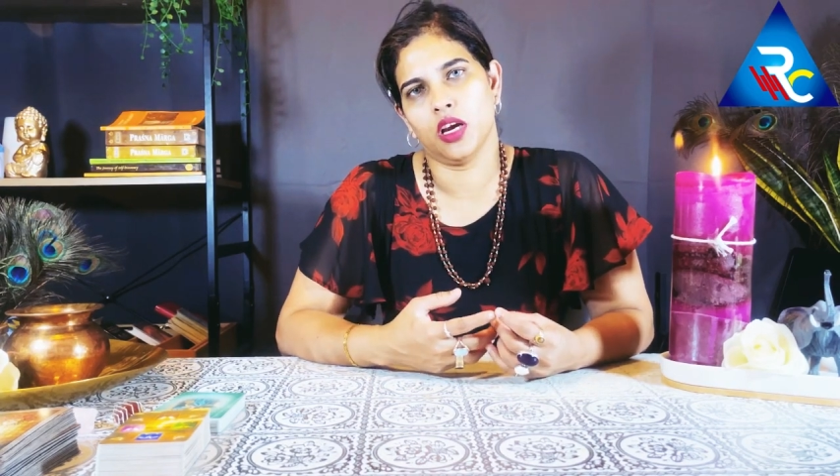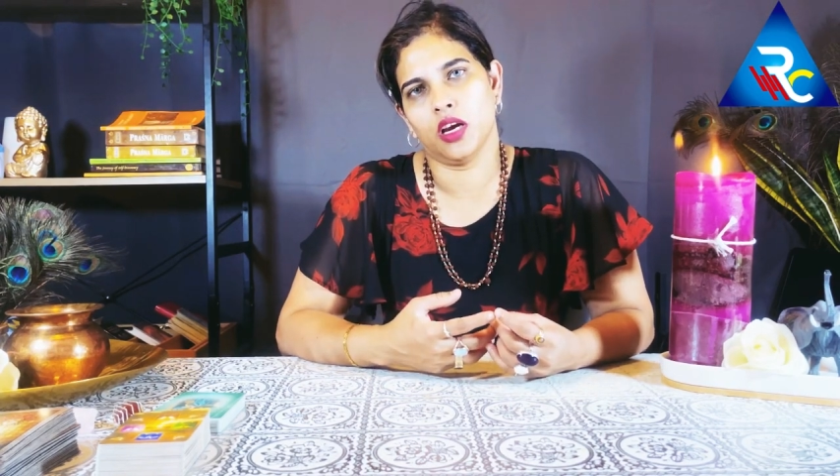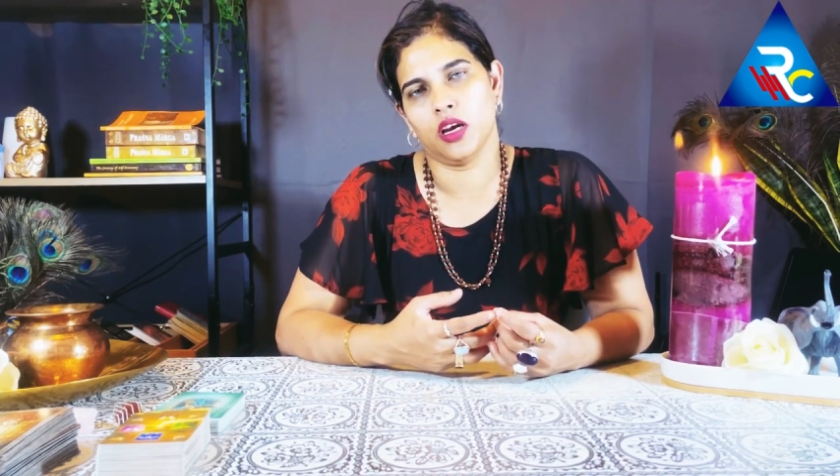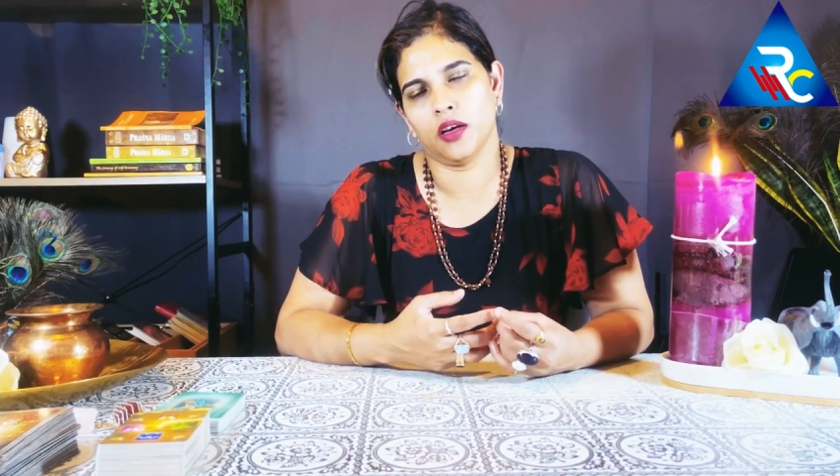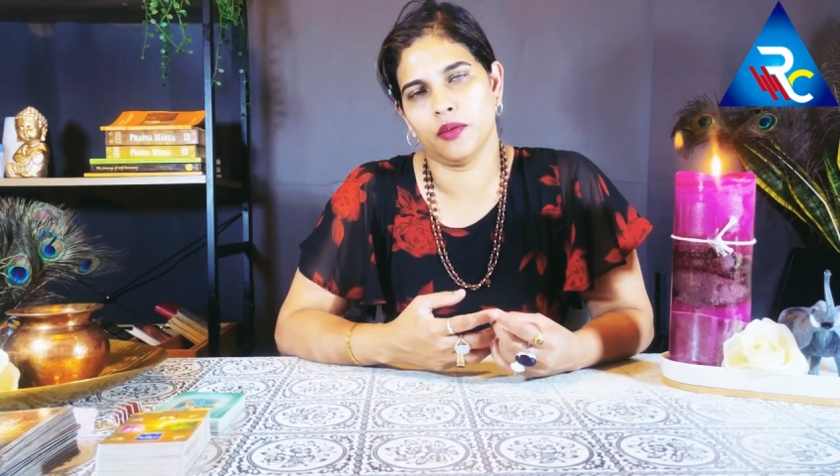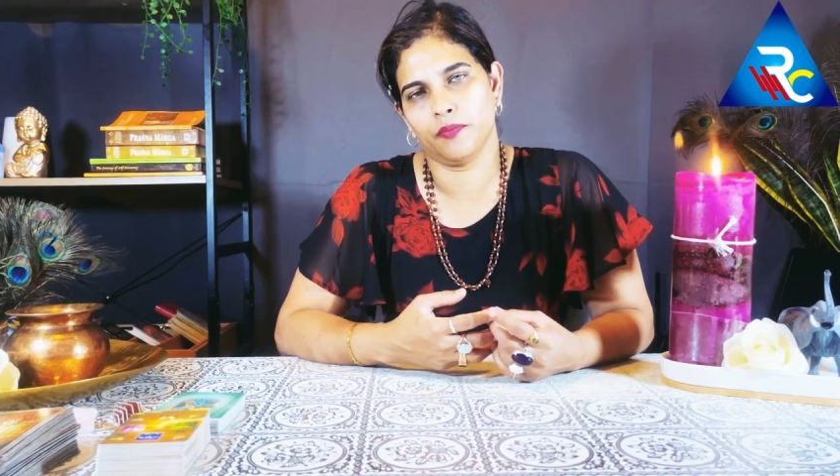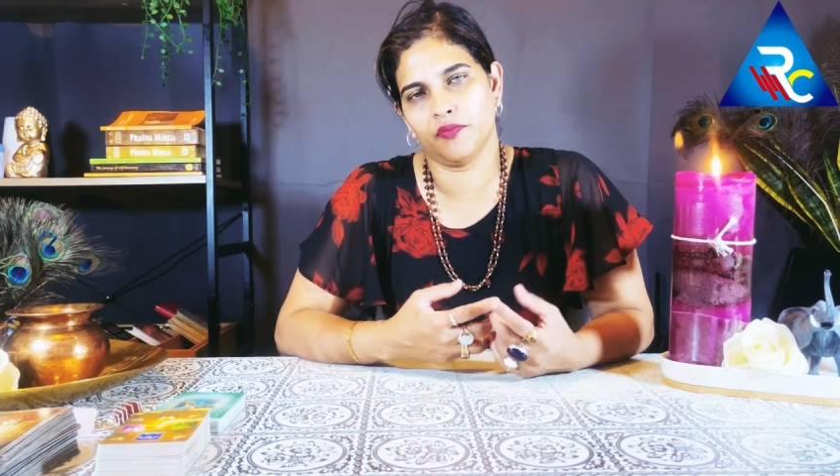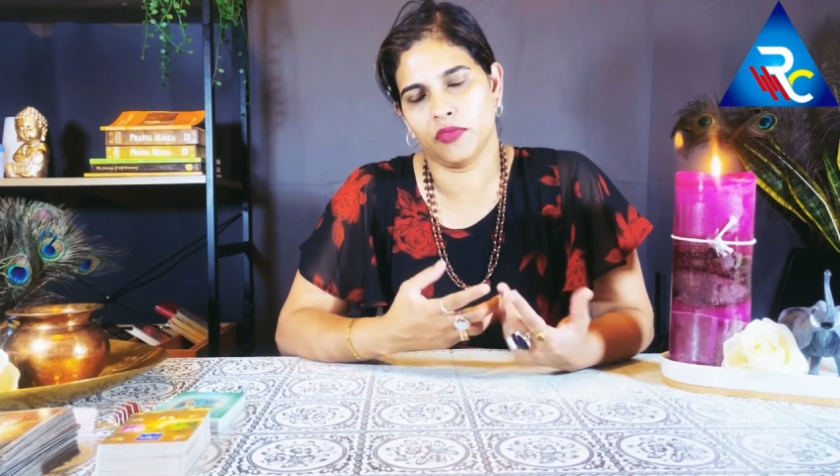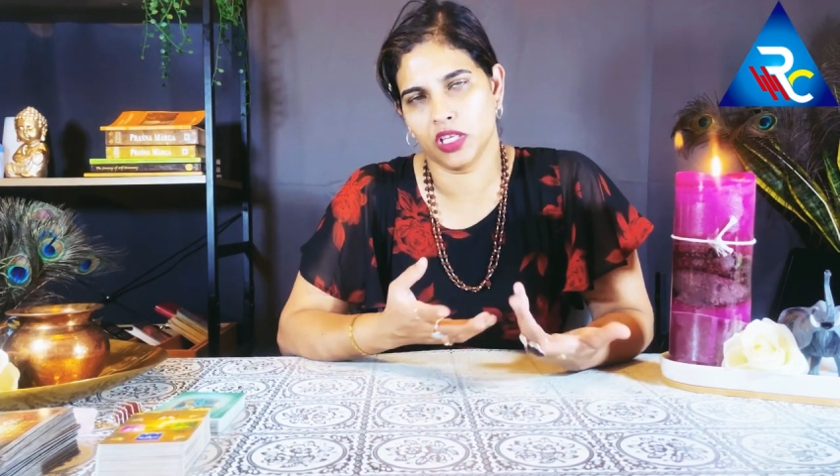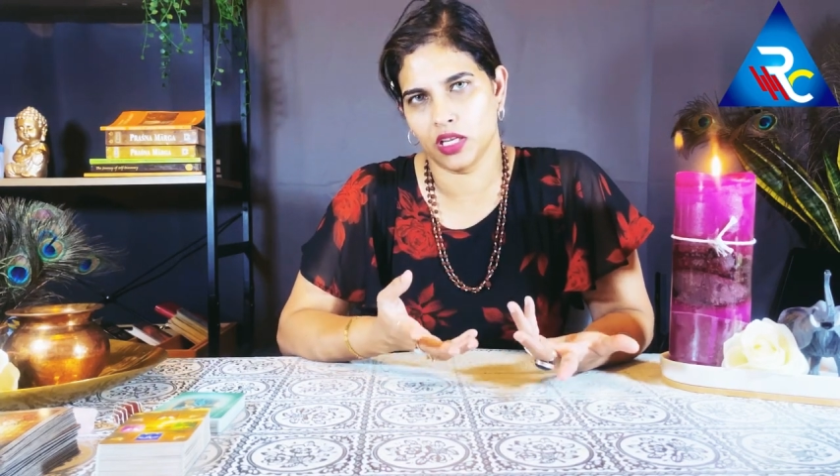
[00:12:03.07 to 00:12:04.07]

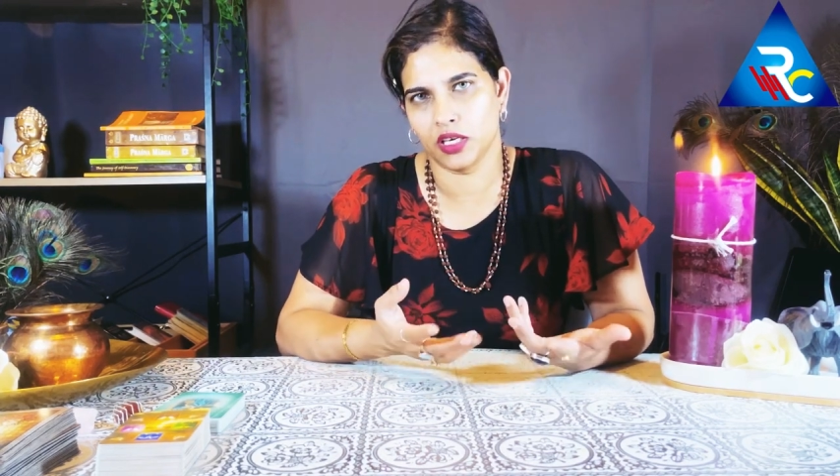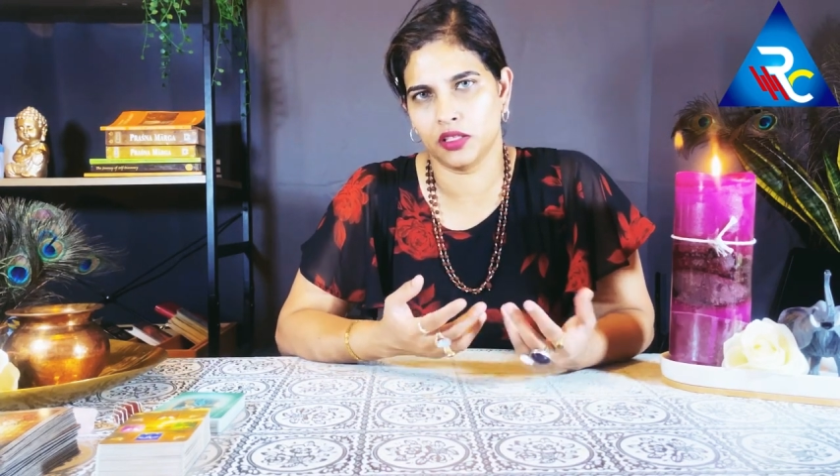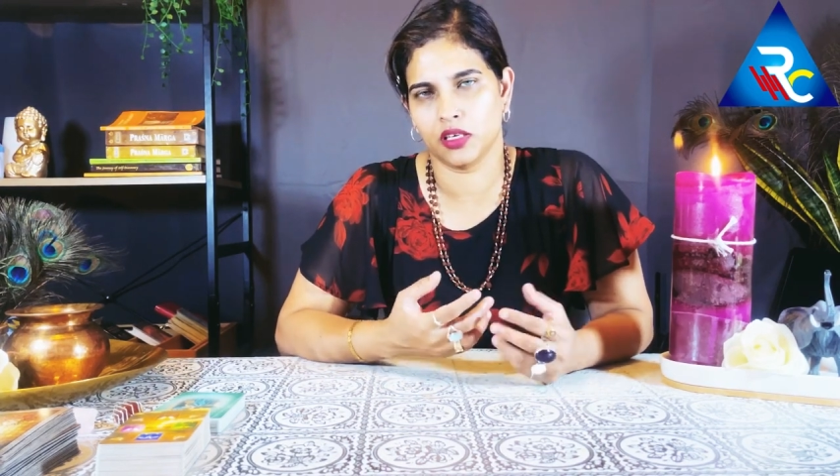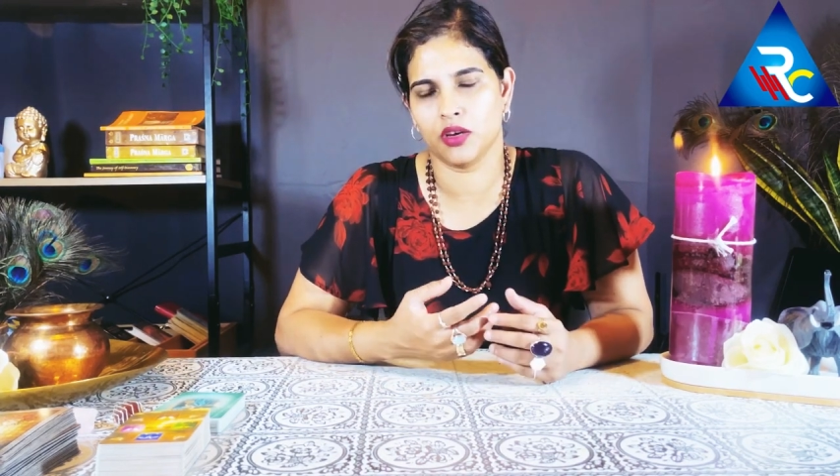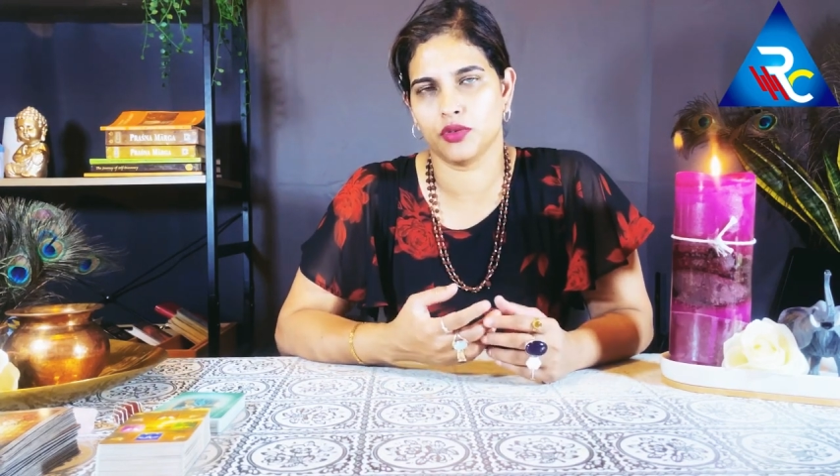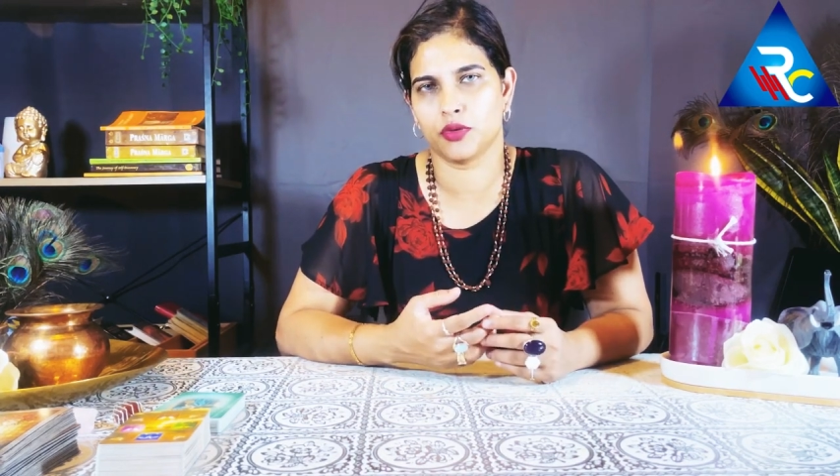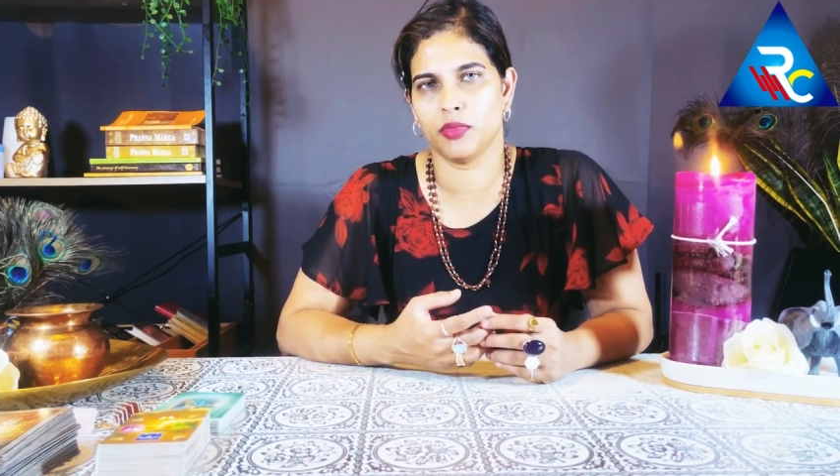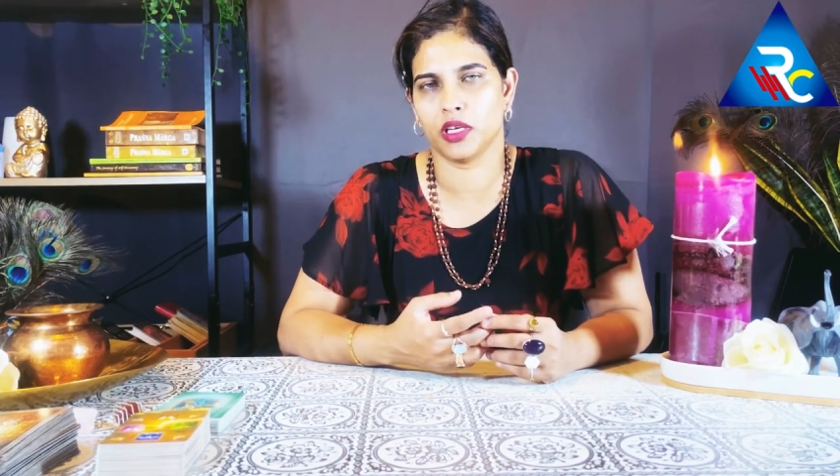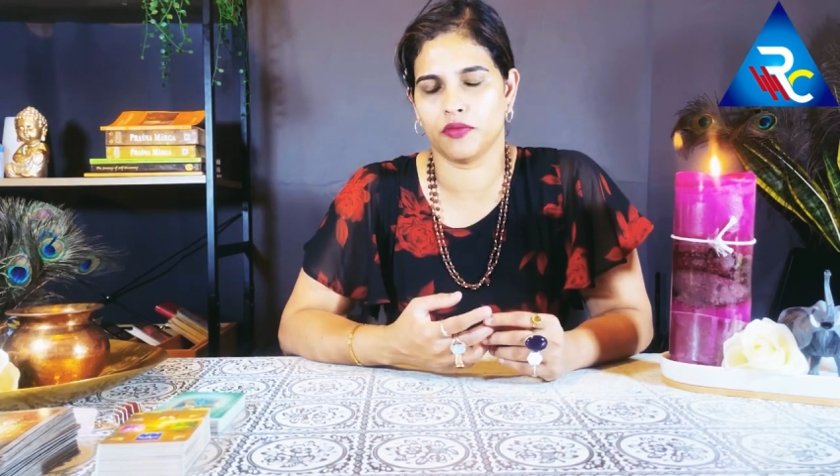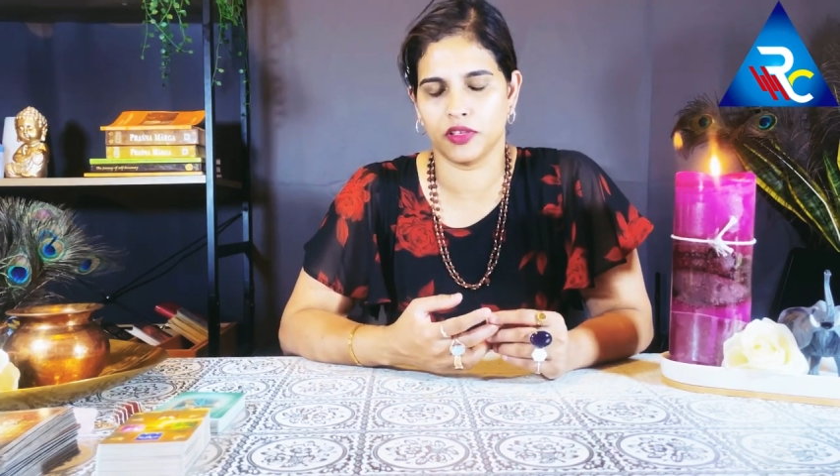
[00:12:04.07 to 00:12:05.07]
the 9th house
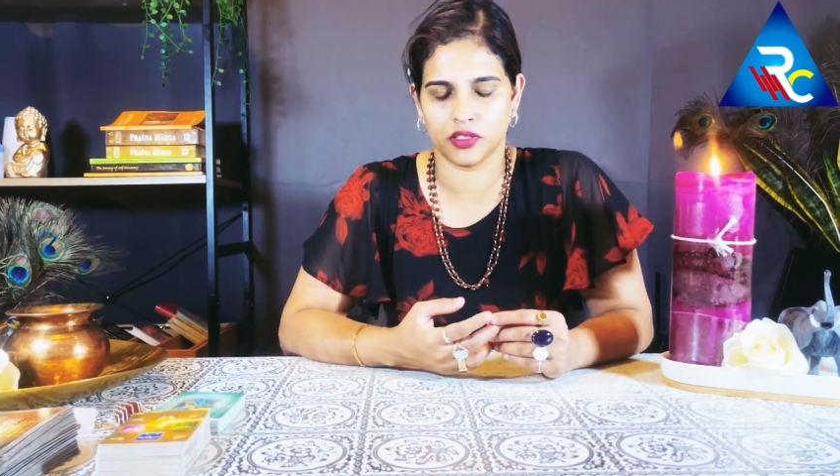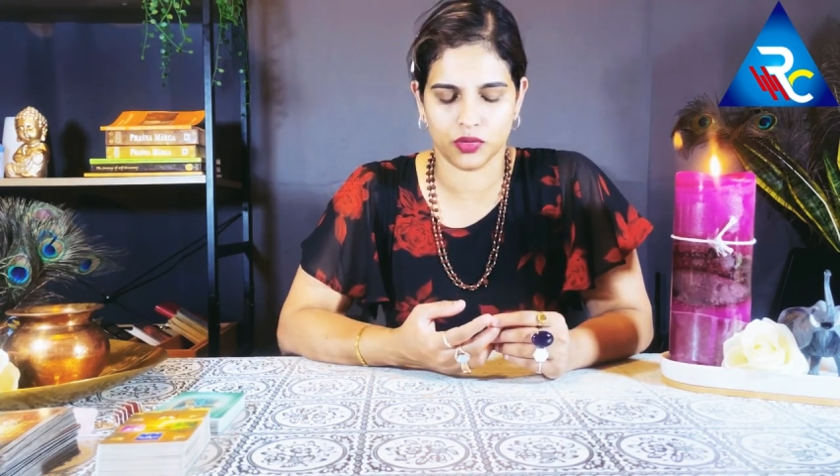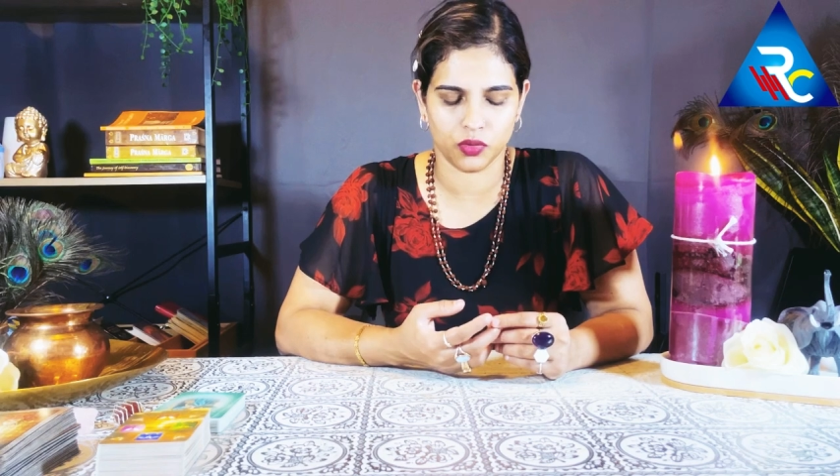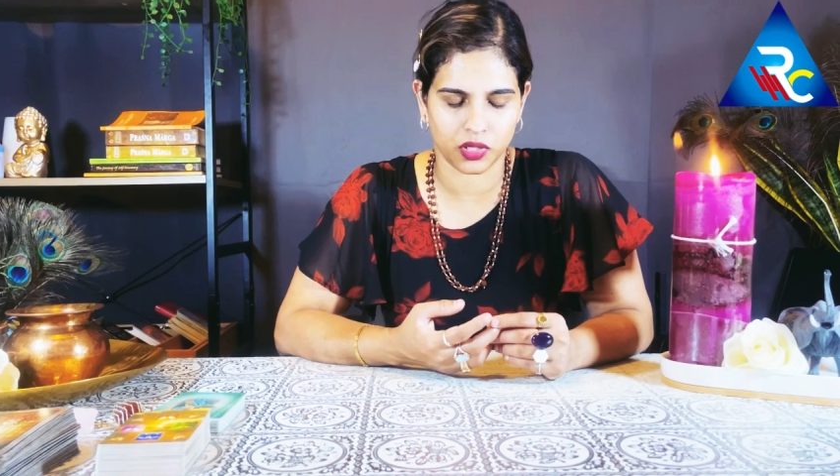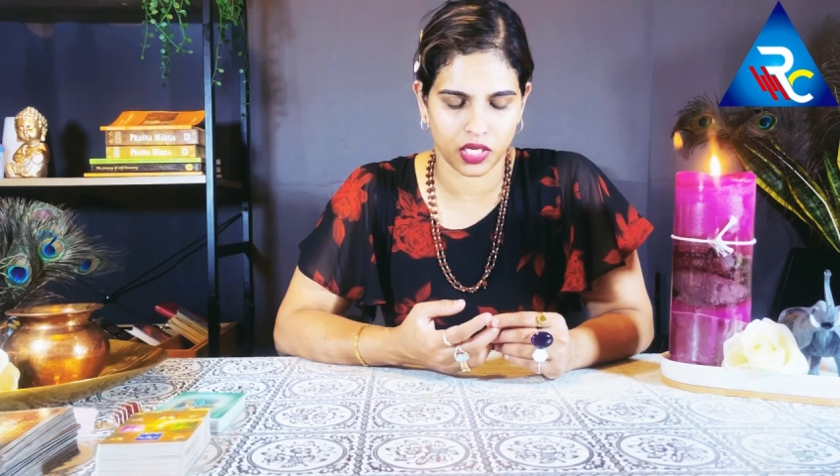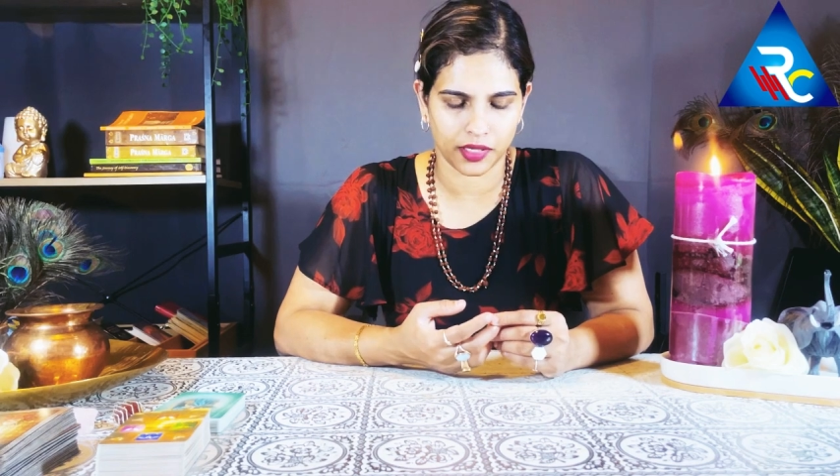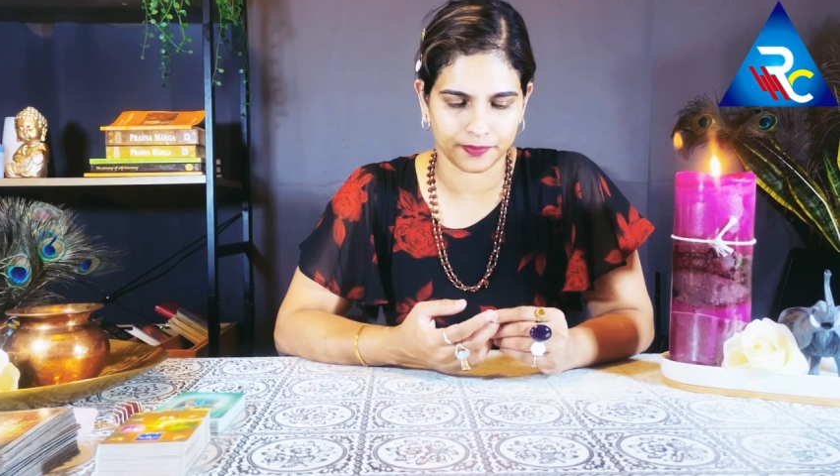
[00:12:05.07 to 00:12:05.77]
benefits. Okay,